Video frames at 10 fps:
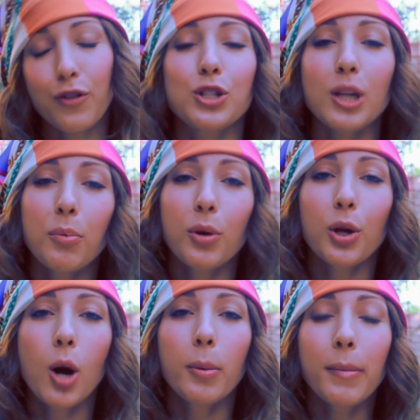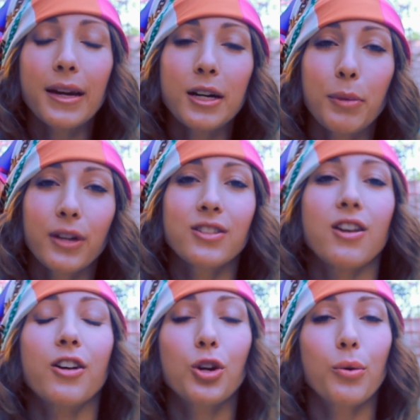First up, Rudy Coby made an appearance
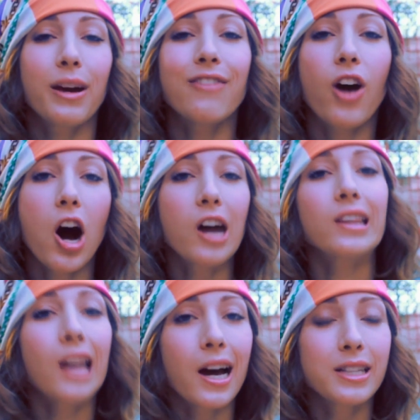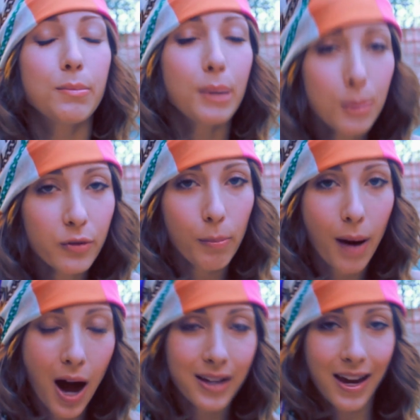on Crave Online's B Movie
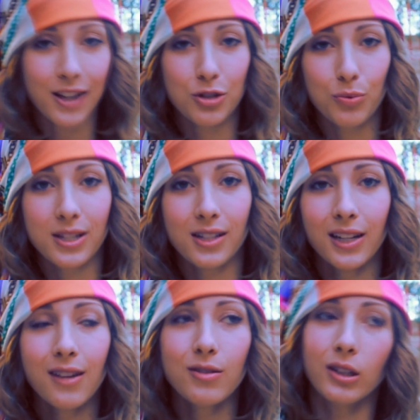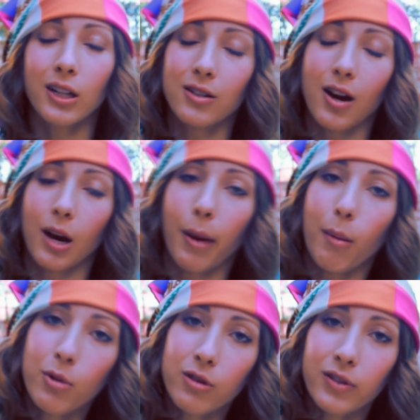podcast recently. So a little talk
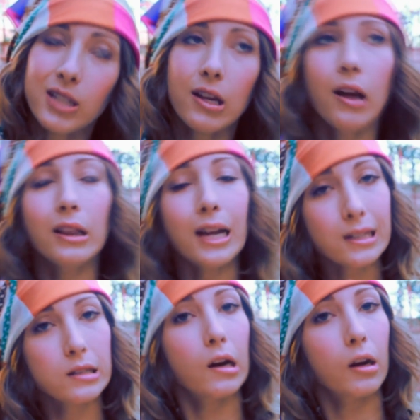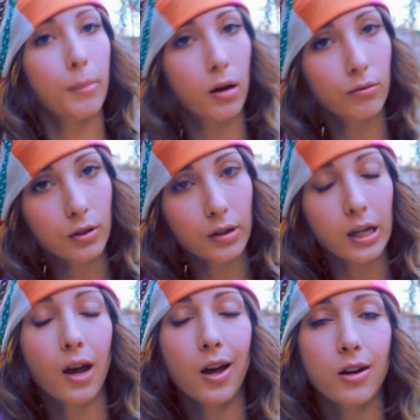about movies, lots of talk about
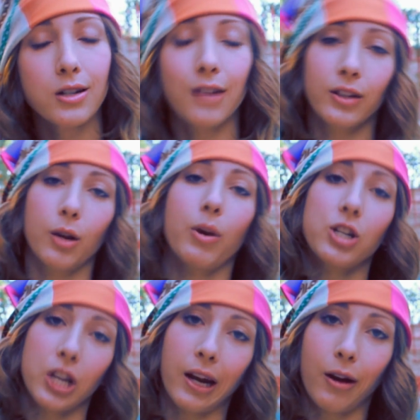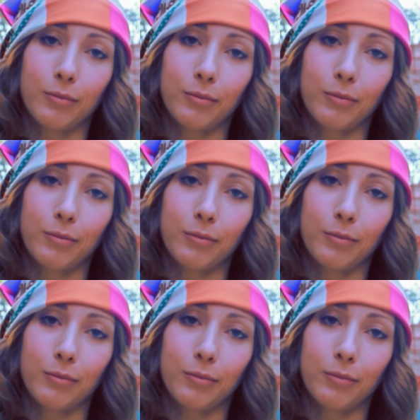Rudy. You're definitely gonna want to check it